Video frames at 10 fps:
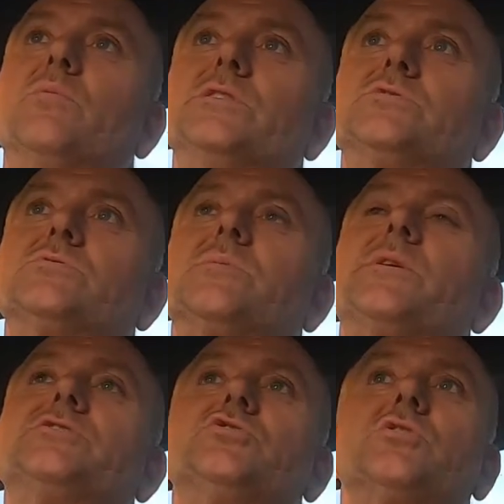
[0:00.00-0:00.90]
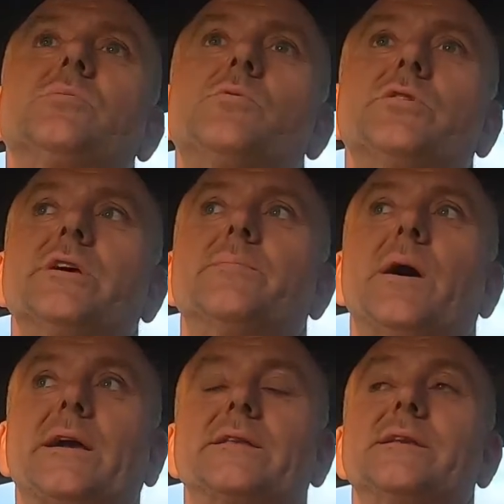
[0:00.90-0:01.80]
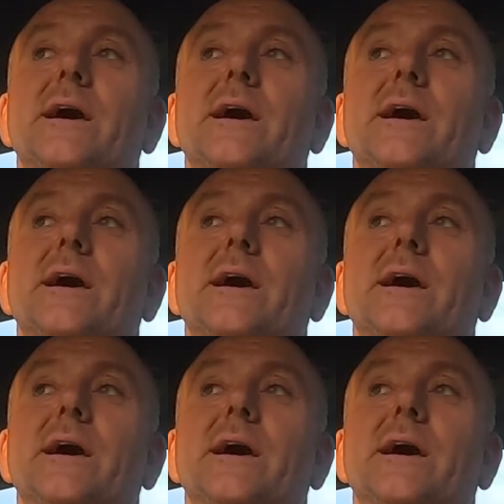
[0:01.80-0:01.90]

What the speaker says: which was a big chunk of money back in